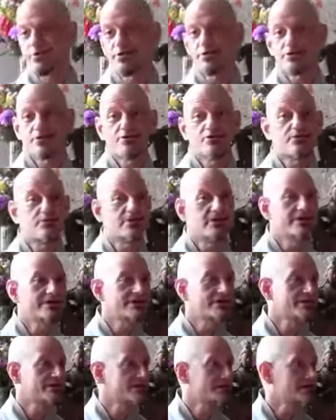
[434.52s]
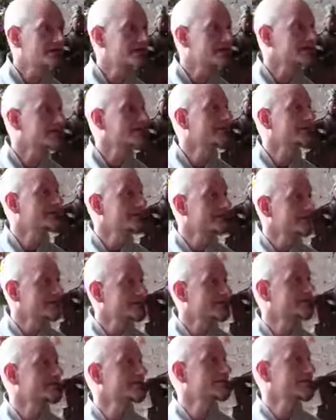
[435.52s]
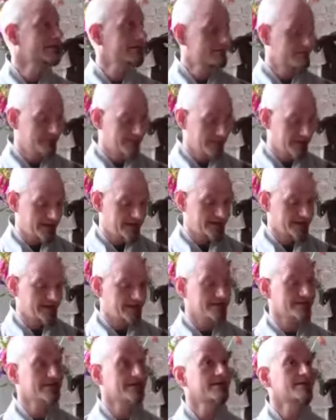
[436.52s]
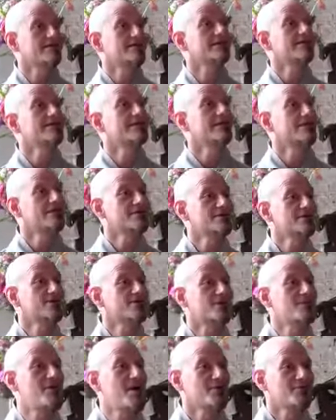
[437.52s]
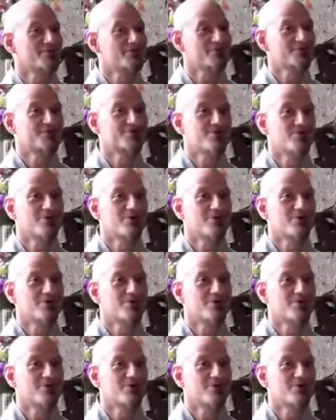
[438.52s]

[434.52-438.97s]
looks at her watch, and she's like, all right, it's time for bed. It's getting kind of late now. Let's talk about this